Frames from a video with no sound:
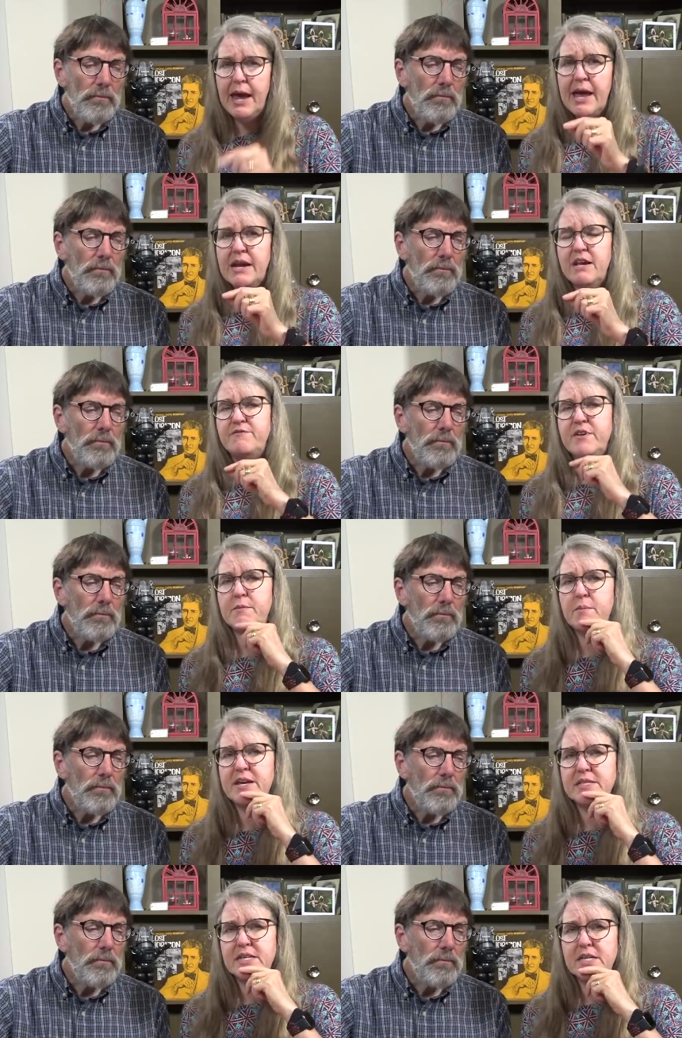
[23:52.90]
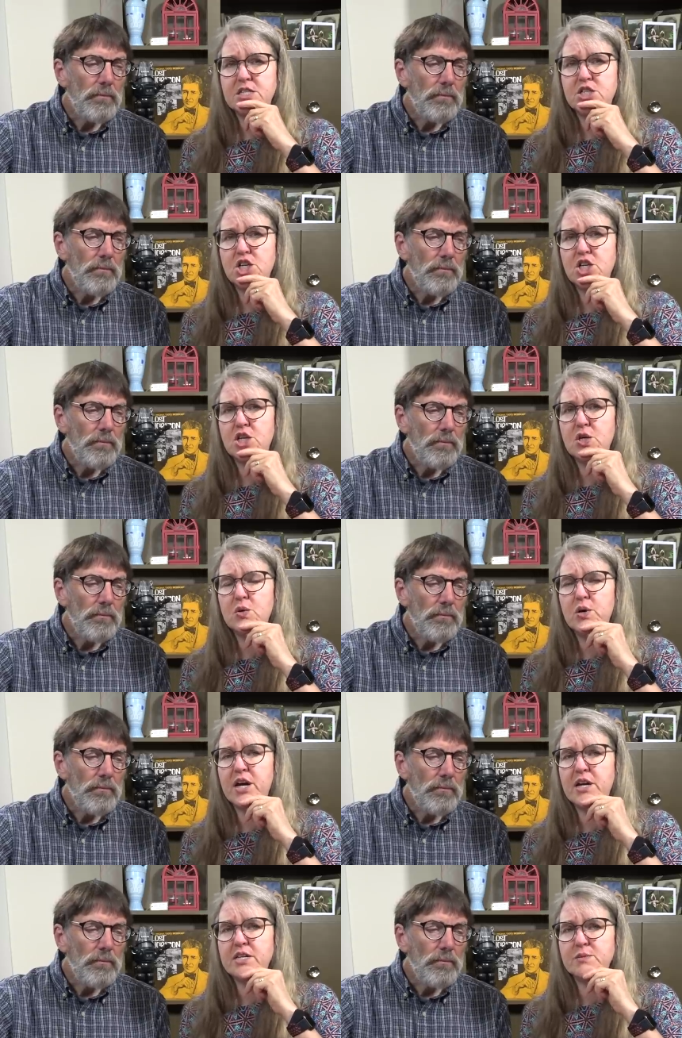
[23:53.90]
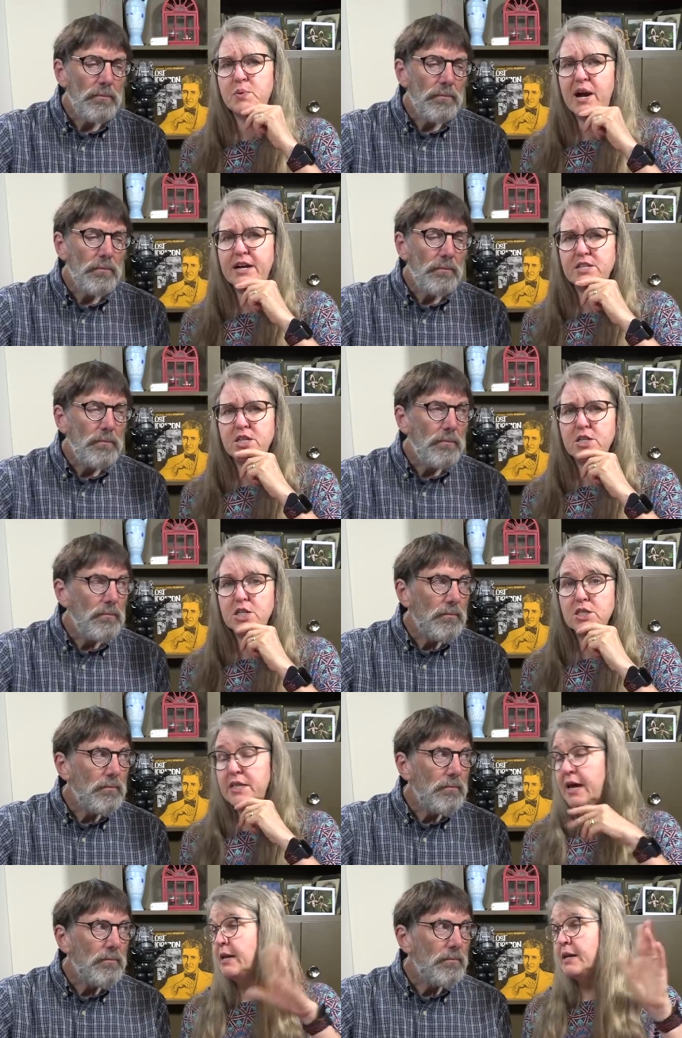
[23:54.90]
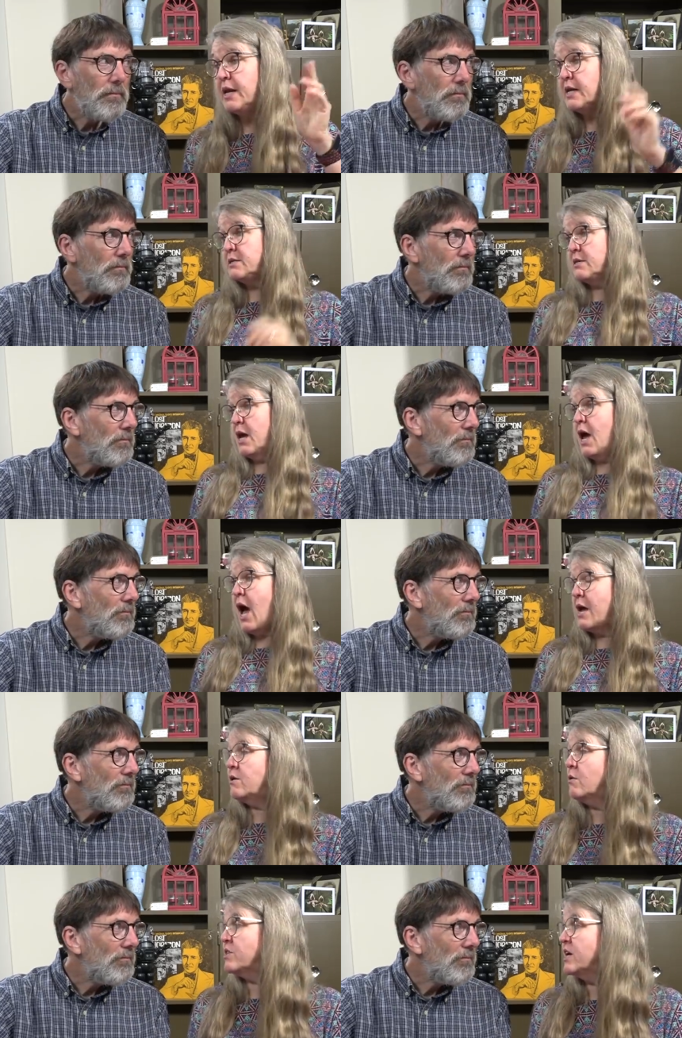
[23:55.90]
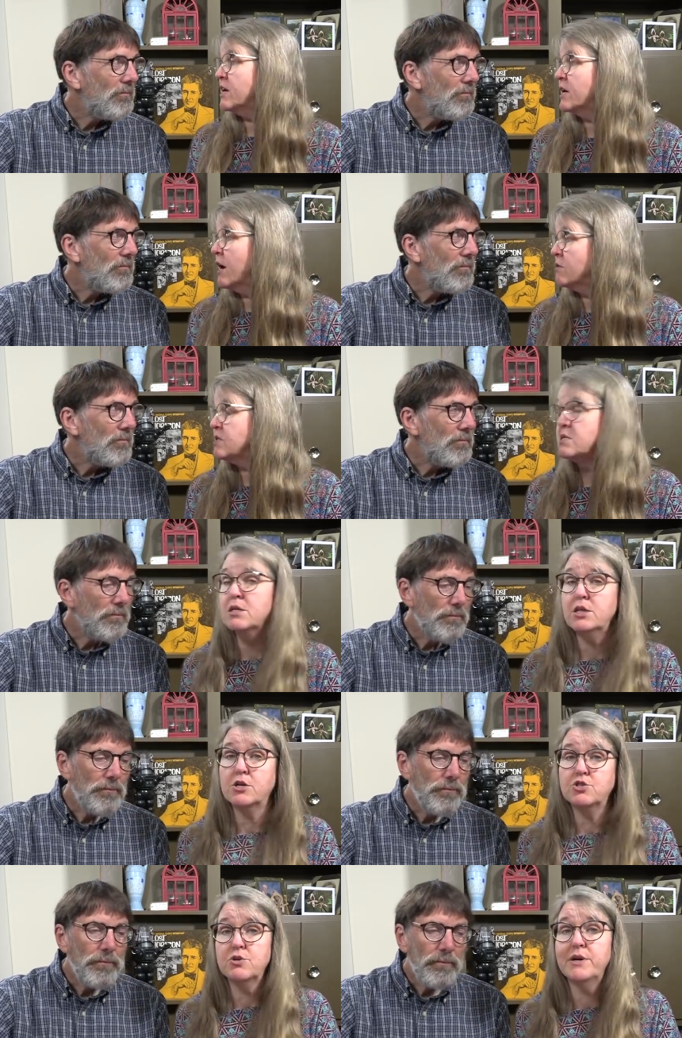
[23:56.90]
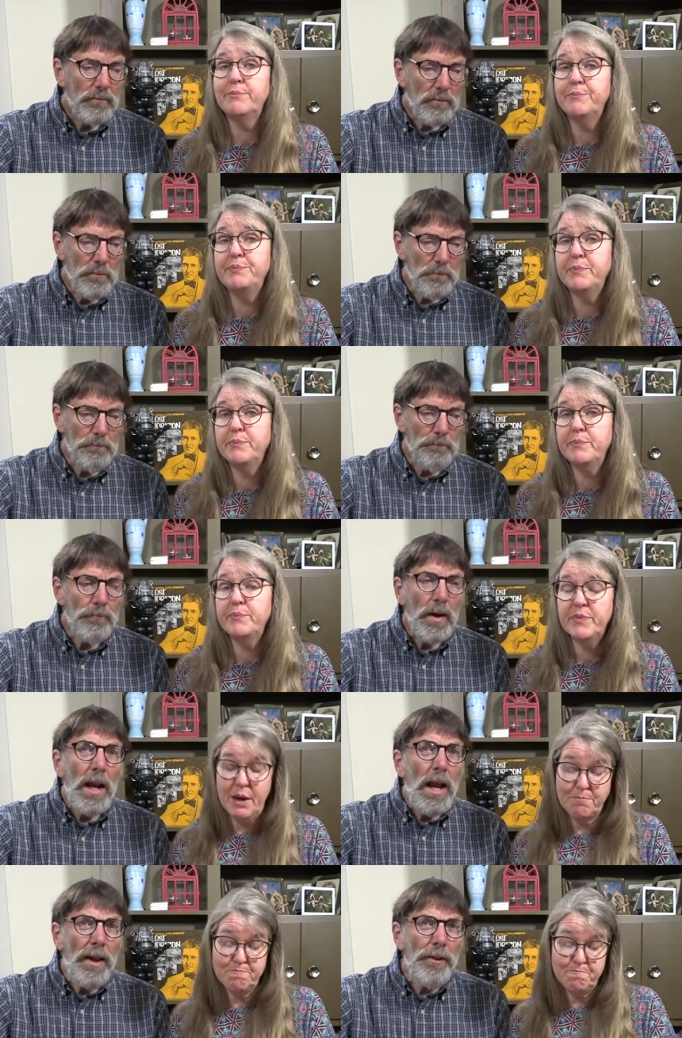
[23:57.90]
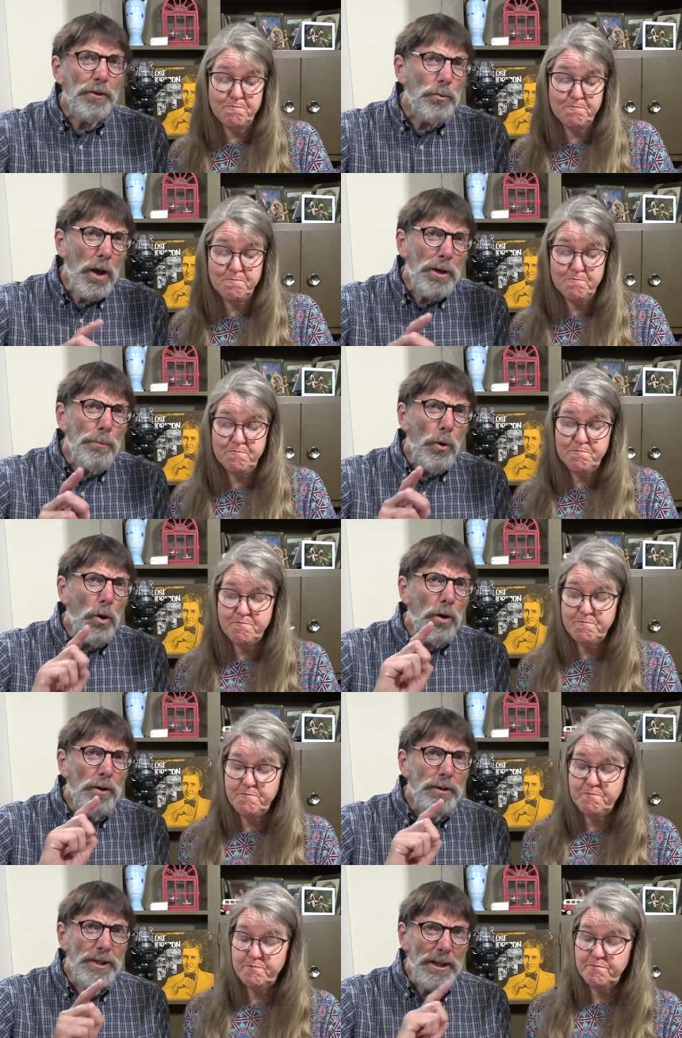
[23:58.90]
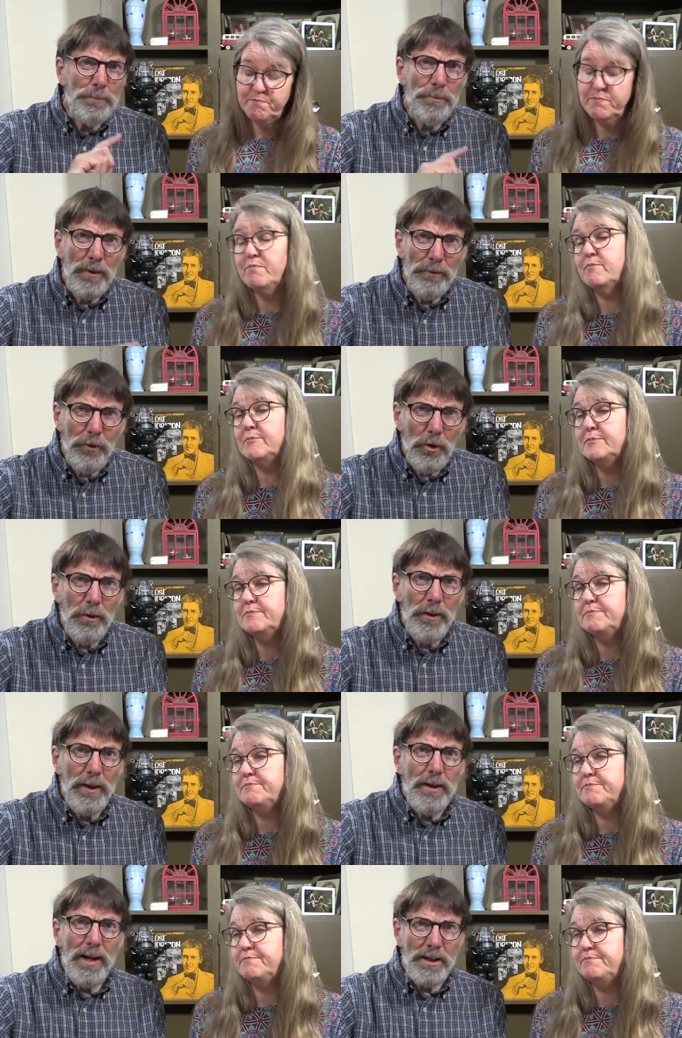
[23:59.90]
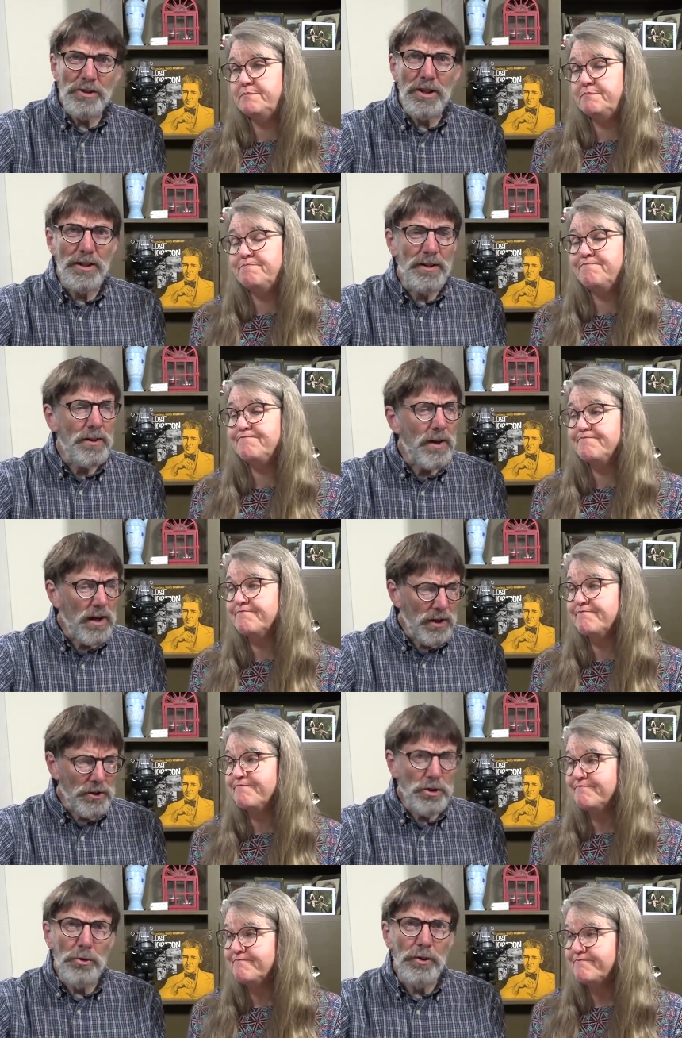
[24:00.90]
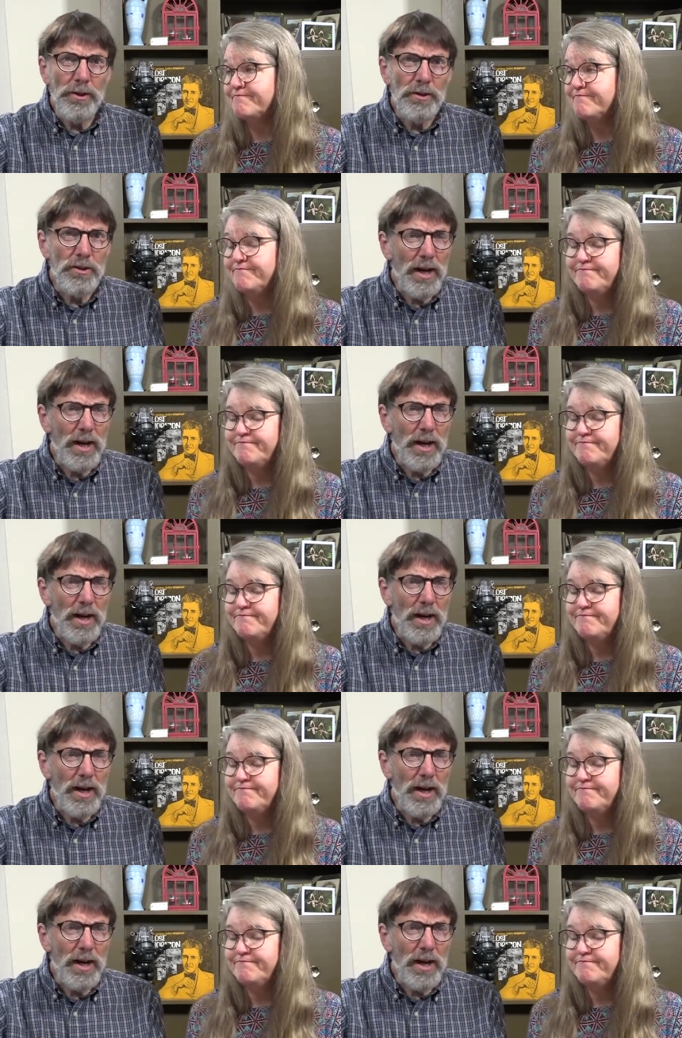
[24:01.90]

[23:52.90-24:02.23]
Speaker 1: and if it makes sense to you and it's practical, then it's, I don't think it counts as a luxury. Yeah.
Speaker 2: And there's one more tip for the kitchen usage,